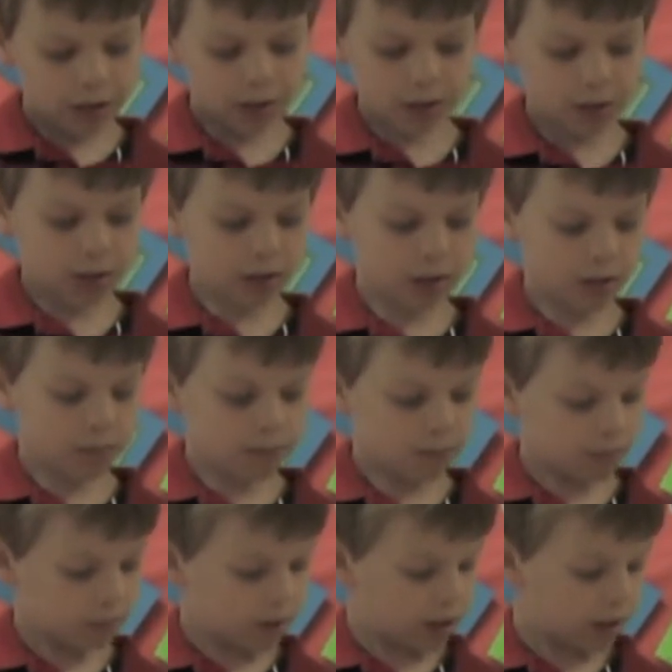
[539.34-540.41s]
and it
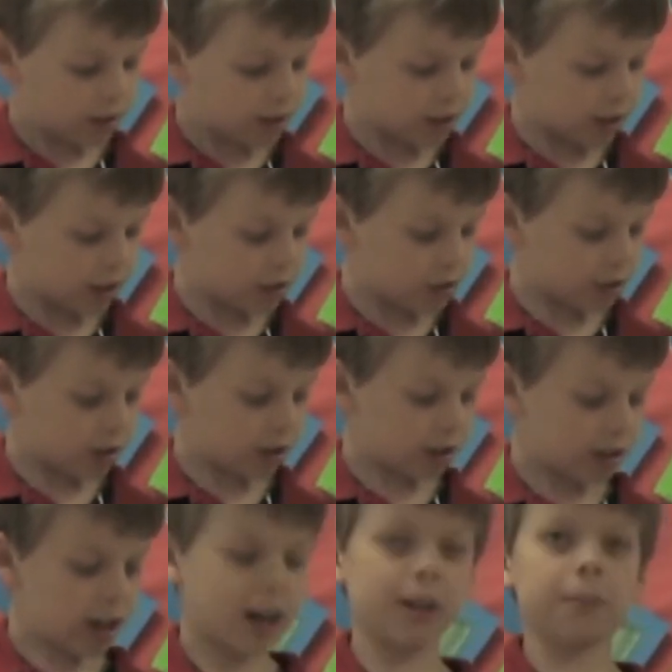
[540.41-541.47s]
has the answer
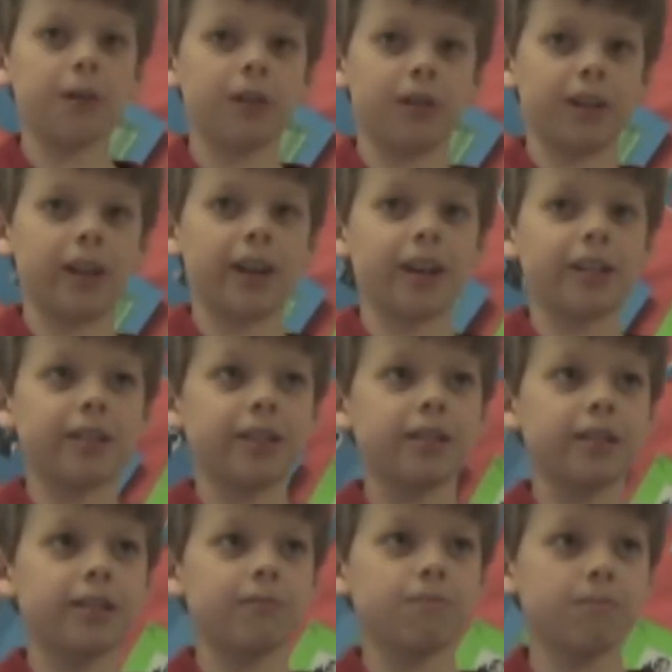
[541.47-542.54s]
here, a caterpillar
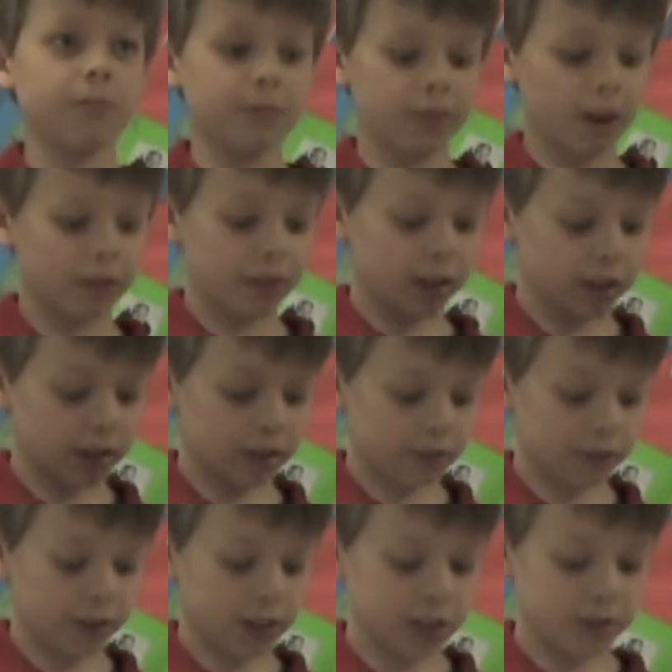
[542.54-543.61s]
cactus. I found it
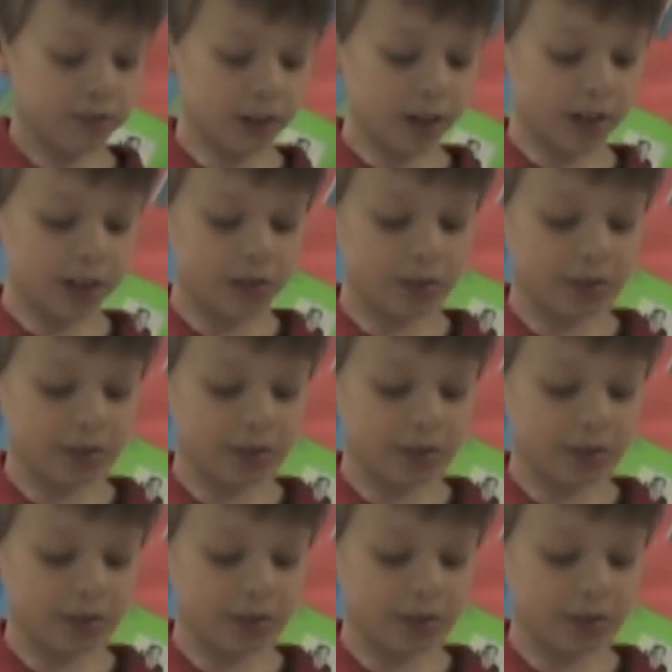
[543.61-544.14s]
a very